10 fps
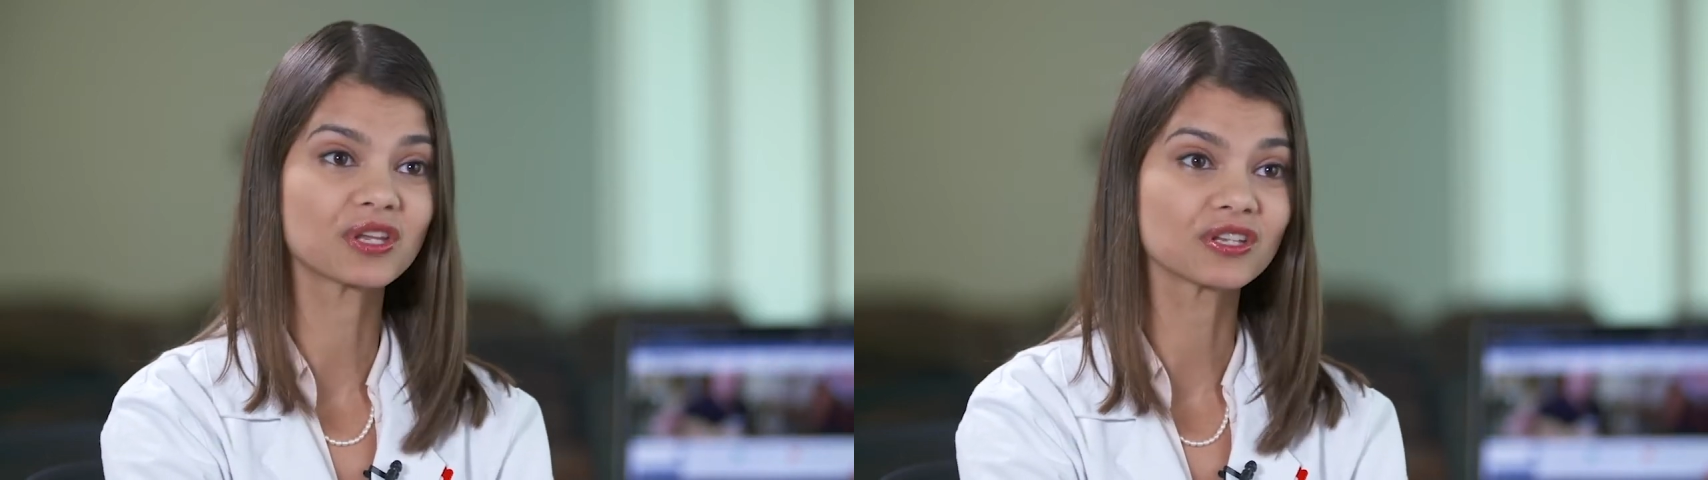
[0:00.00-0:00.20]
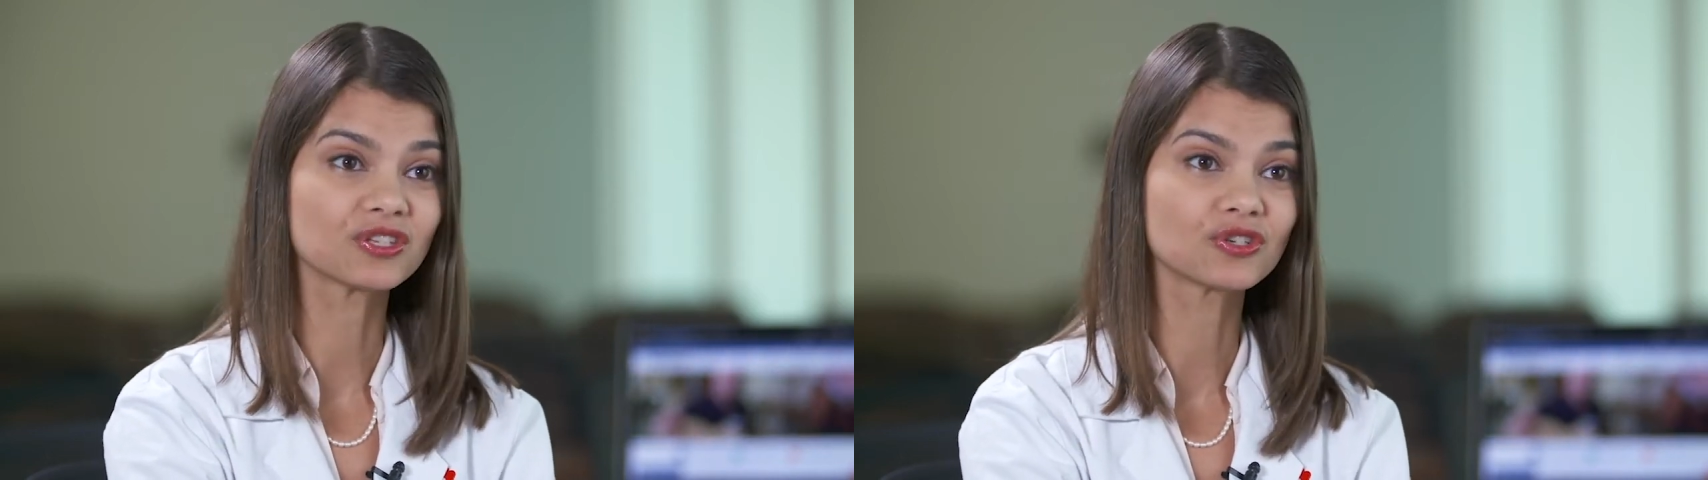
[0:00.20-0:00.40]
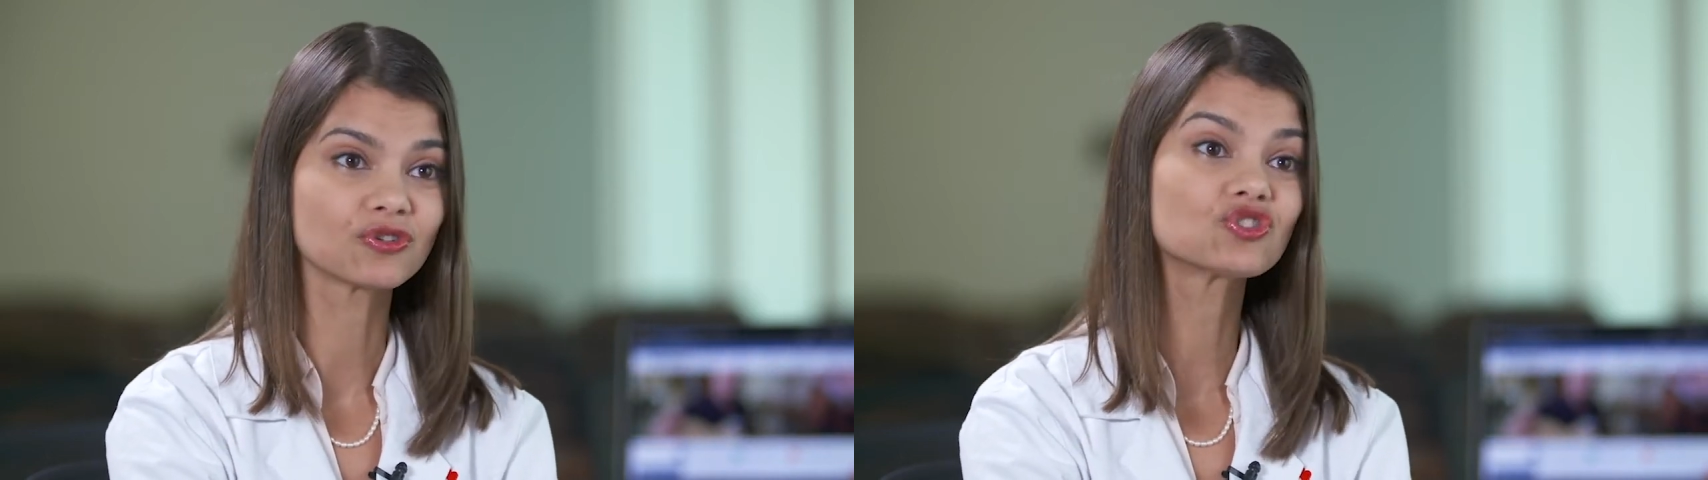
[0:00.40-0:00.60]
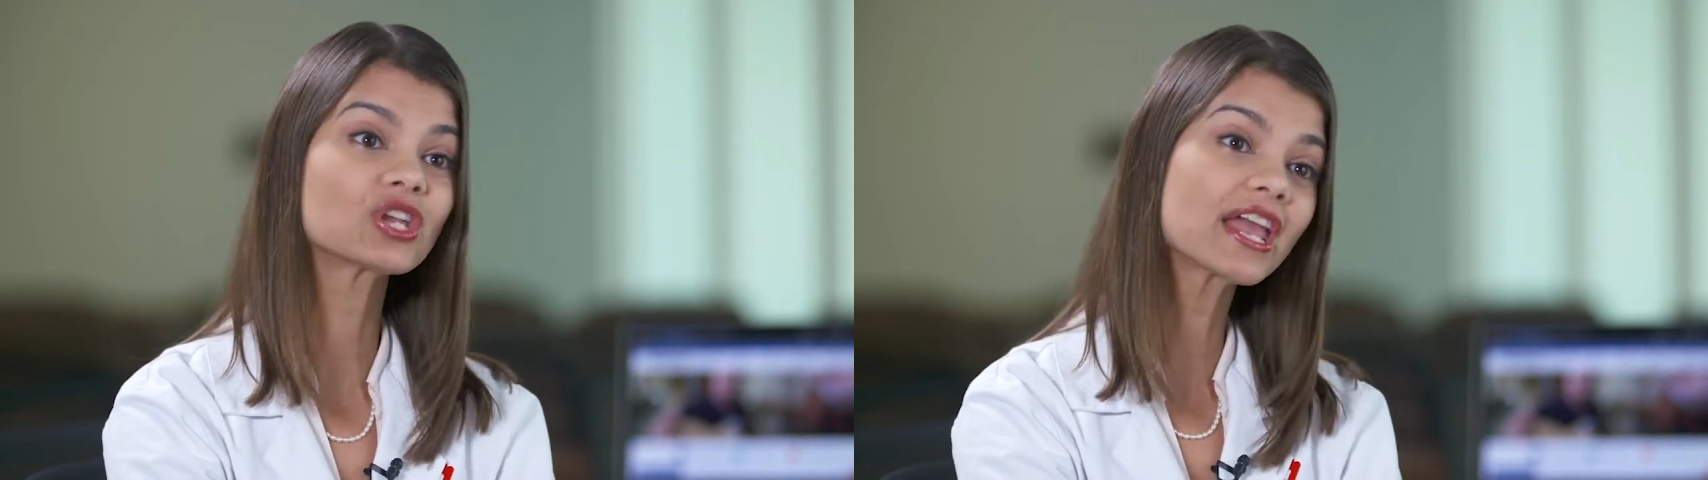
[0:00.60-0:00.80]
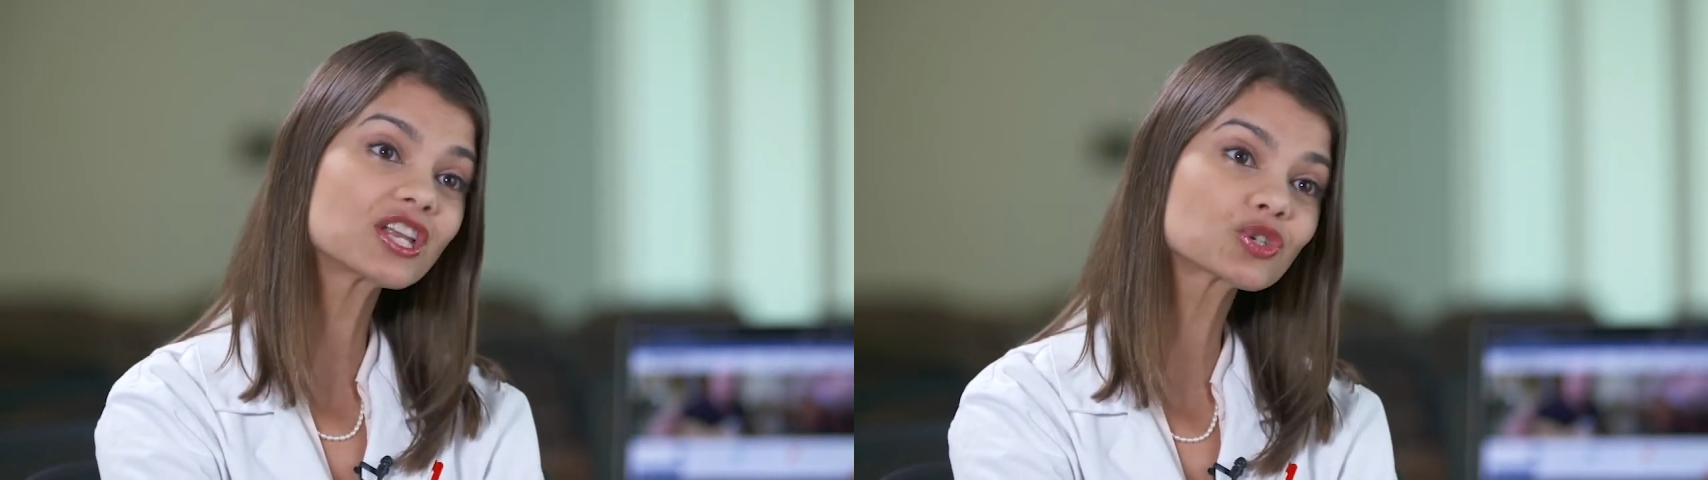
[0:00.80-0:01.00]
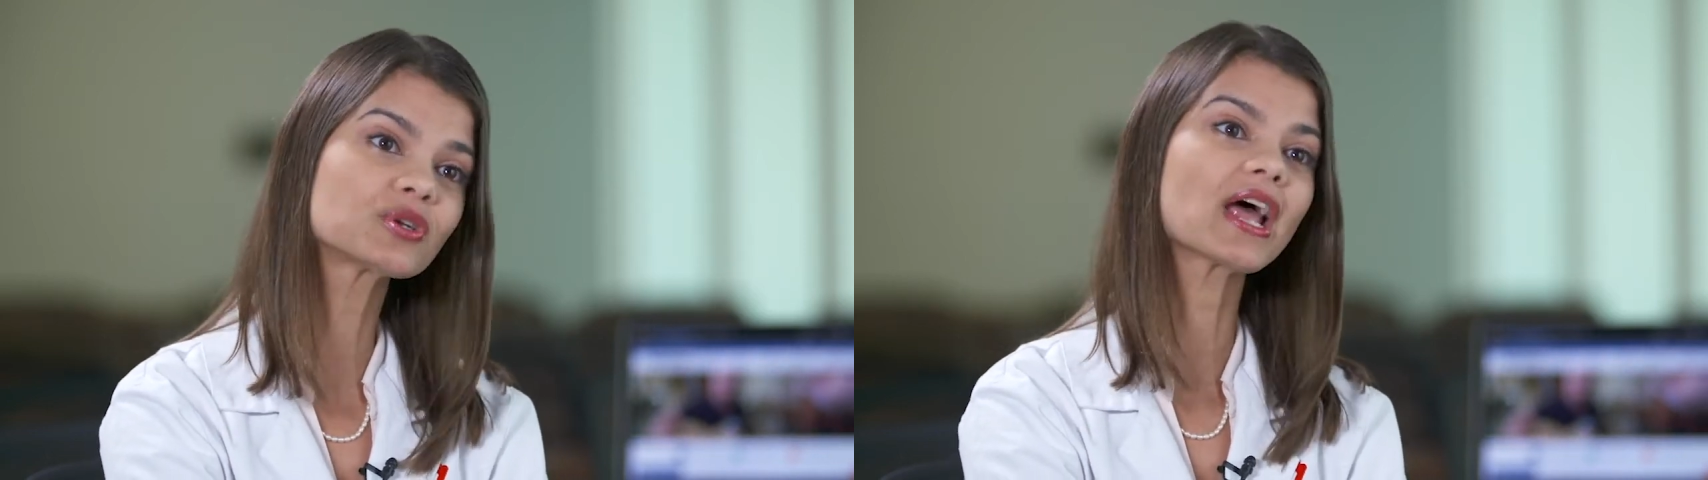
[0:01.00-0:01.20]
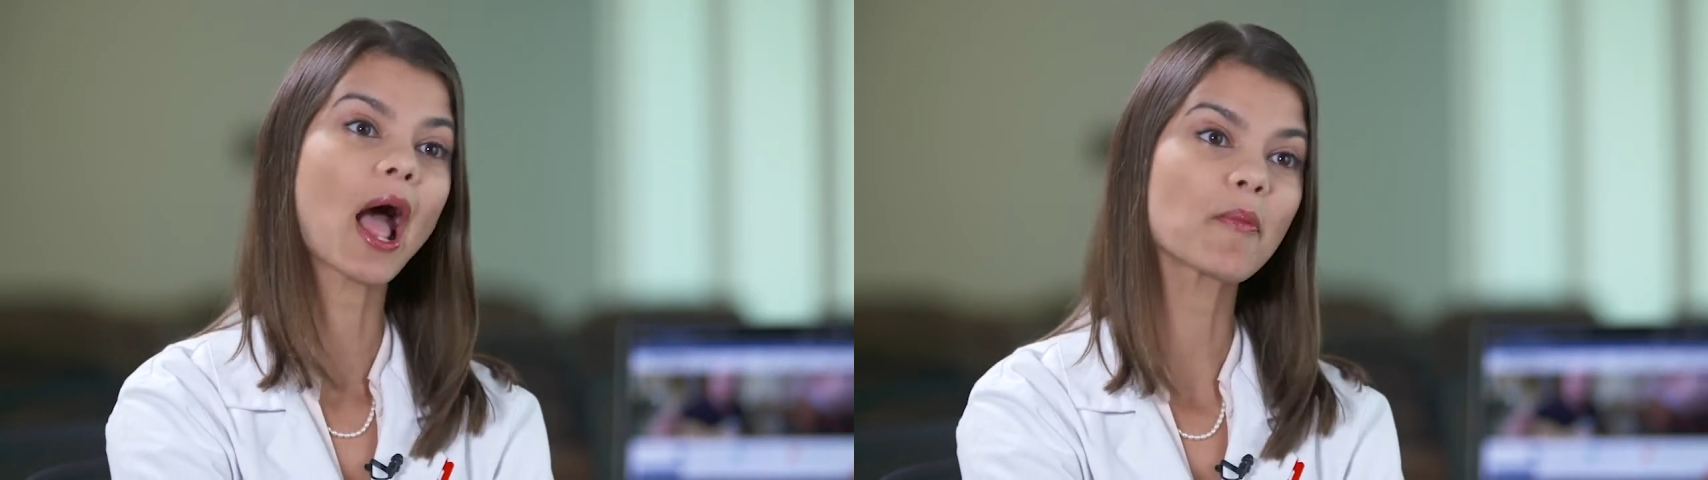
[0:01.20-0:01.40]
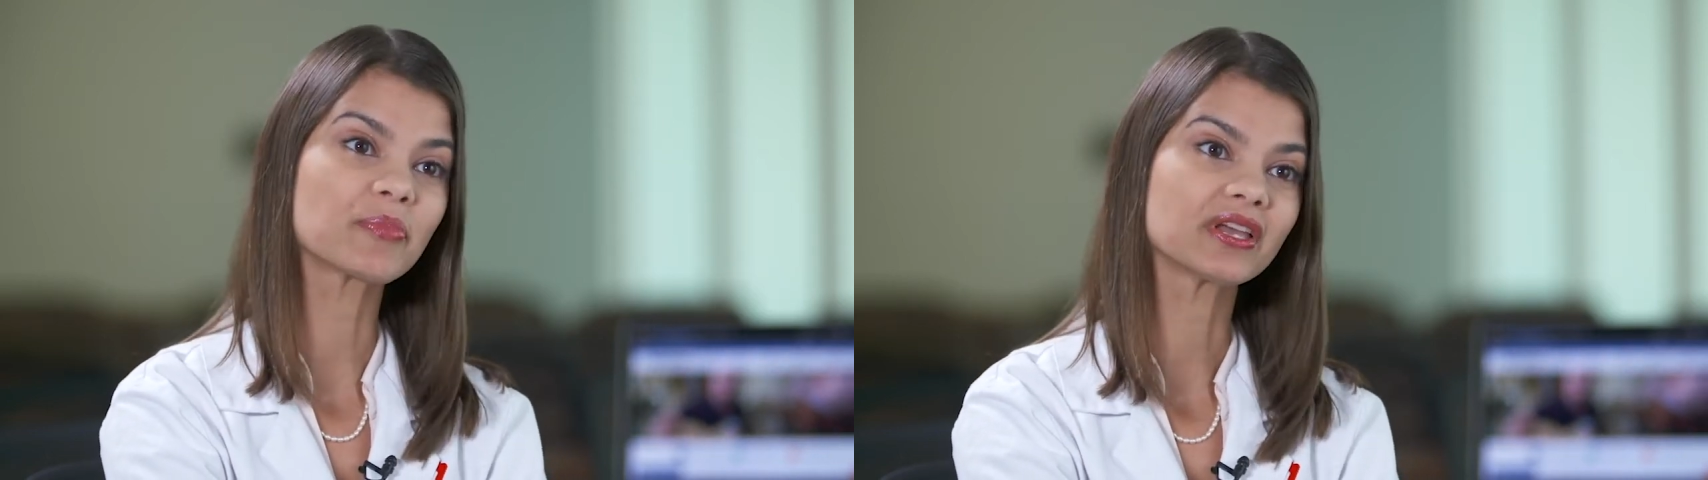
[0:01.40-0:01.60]
can do to change what
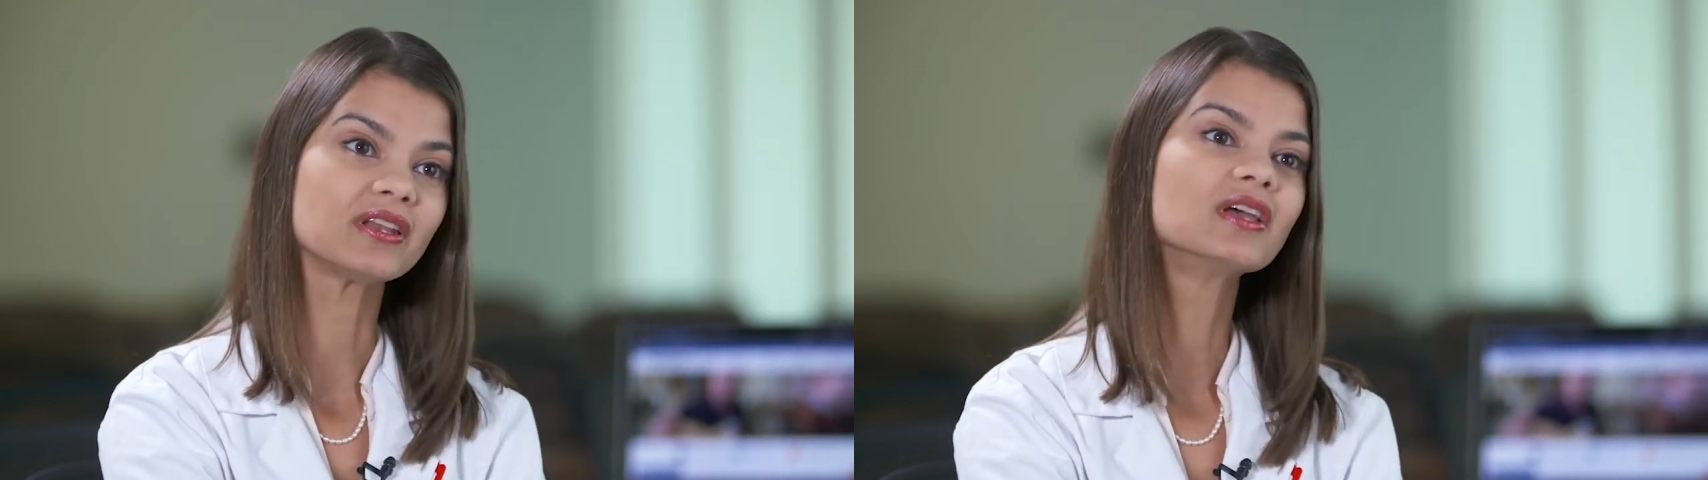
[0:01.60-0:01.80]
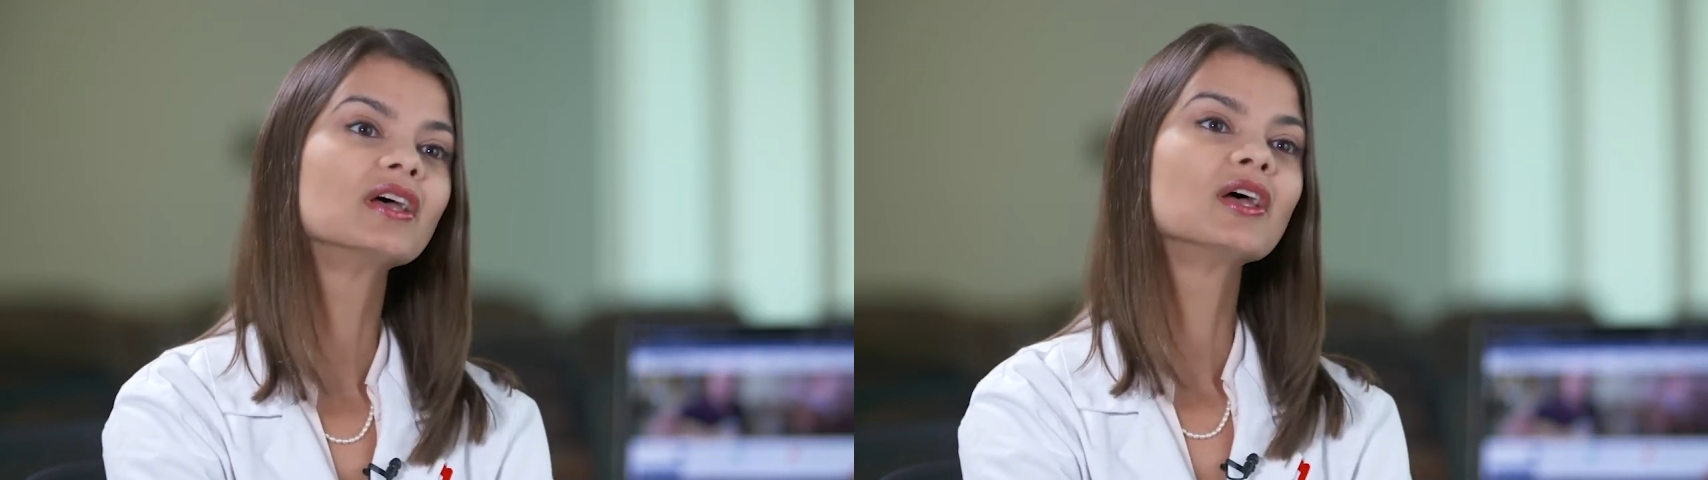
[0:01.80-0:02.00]
happened,